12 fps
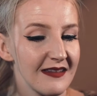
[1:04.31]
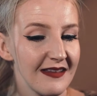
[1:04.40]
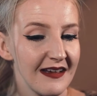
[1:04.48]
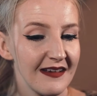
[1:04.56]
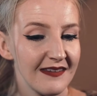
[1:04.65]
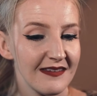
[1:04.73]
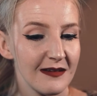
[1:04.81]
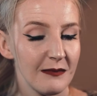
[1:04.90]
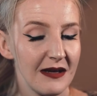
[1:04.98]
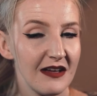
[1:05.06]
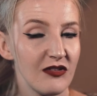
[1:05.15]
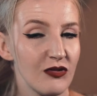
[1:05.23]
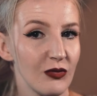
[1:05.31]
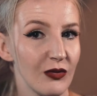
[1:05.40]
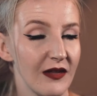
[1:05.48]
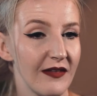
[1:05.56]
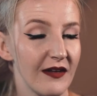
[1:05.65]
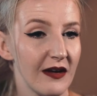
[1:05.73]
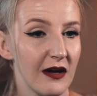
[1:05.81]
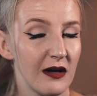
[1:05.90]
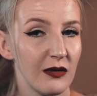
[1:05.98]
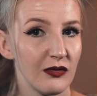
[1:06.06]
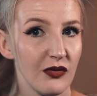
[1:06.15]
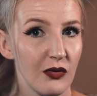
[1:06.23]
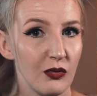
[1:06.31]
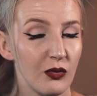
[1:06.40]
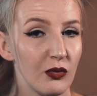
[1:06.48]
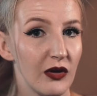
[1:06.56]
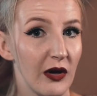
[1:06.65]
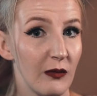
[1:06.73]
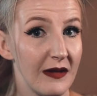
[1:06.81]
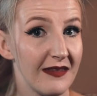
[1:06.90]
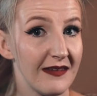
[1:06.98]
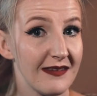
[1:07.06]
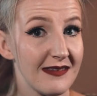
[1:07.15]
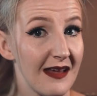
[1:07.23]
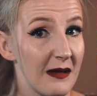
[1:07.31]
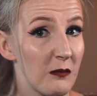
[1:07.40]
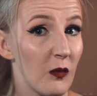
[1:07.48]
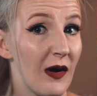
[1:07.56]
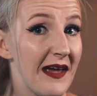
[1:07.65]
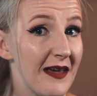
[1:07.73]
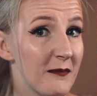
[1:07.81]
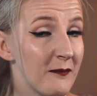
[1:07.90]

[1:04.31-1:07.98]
thing is to make sure that the curls are all going the same way.